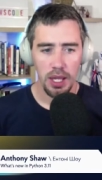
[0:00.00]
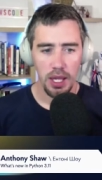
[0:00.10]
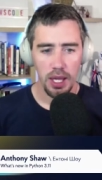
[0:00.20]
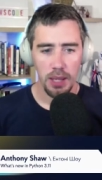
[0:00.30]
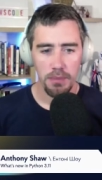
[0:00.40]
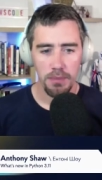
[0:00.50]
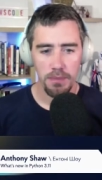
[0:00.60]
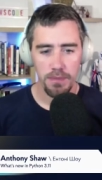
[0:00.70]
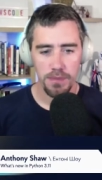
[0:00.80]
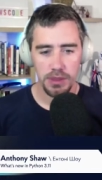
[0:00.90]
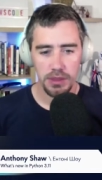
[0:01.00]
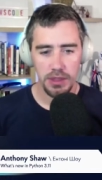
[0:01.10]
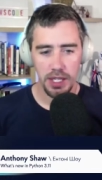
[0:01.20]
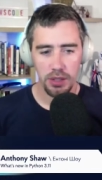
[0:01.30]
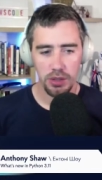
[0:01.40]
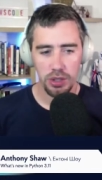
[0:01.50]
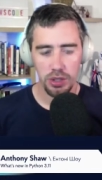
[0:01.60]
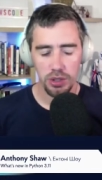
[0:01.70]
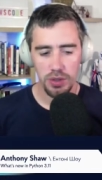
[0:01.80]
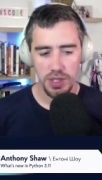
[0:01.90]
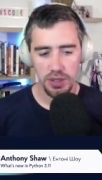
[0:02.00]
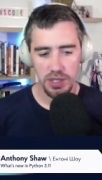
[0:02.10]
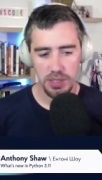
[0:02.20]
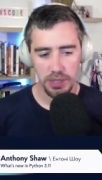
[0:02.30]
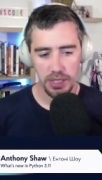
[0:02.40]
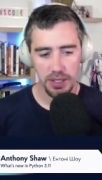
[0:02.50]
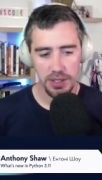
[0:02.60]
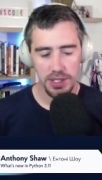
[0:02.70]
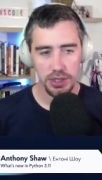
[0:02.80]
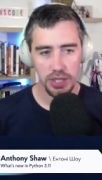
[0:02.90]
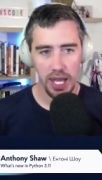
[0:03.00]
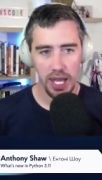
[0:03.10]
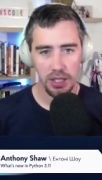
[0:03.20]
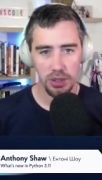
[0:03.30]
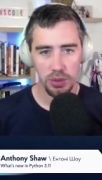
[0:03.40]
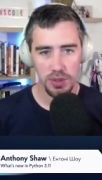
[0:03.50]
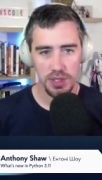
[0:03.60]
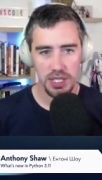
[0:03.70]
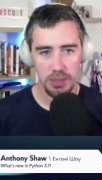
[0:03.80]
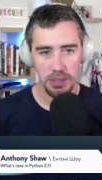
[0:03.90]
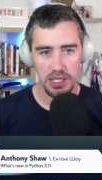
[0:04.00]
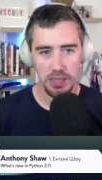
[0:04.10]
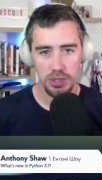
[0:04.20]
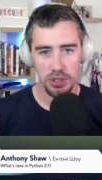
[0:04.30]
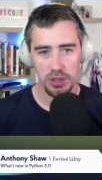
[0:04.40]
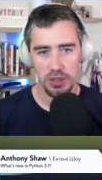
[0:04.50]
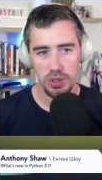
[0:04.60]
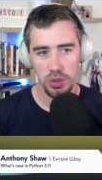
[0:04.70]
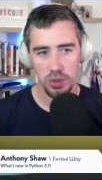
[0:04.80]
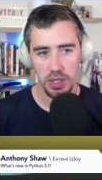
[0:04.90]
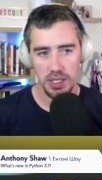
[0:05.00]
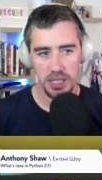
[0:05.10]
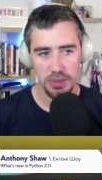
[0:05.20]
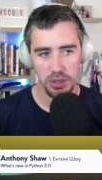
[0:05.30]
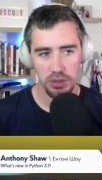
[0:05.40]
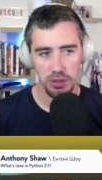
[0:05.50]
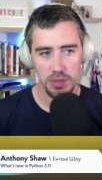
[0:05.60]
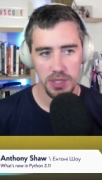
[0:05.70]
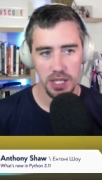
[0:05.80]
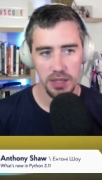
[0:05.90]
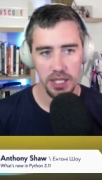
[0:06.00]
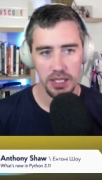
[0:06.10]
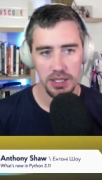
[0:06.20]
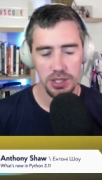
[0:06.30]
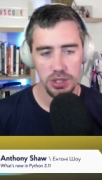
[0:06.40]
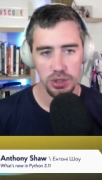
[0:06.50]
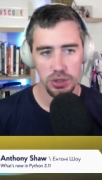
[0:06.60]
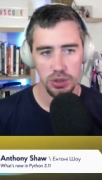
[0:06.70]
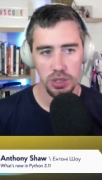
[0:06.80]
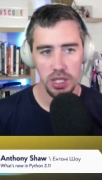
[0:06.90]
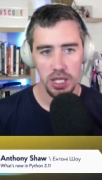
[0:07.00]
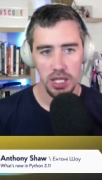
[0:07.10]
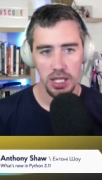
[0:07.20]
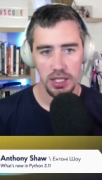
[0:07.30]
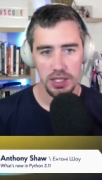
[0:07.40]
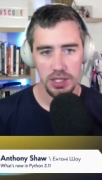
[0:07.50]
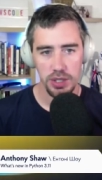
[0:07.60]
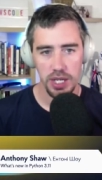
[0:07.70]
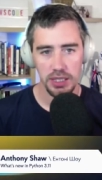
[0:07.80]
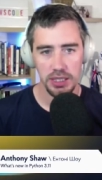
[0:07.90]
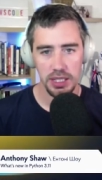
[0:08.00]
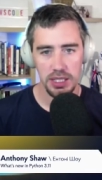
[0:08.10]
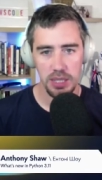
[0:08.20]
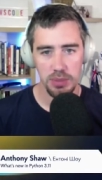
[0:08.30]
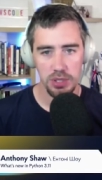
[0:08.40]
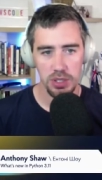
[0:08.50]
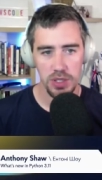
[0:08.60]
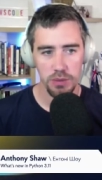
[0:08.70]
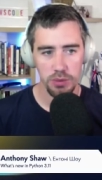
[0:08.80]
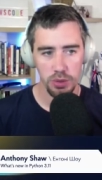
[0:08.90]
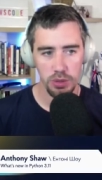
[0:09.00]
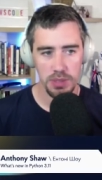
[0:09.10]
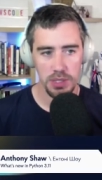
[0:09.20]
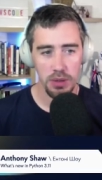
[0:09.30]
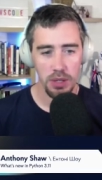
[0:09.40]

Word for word: Um, now, you can also do something else to handle sub exceptions or exception groups, and that is to extract exceptions from groups.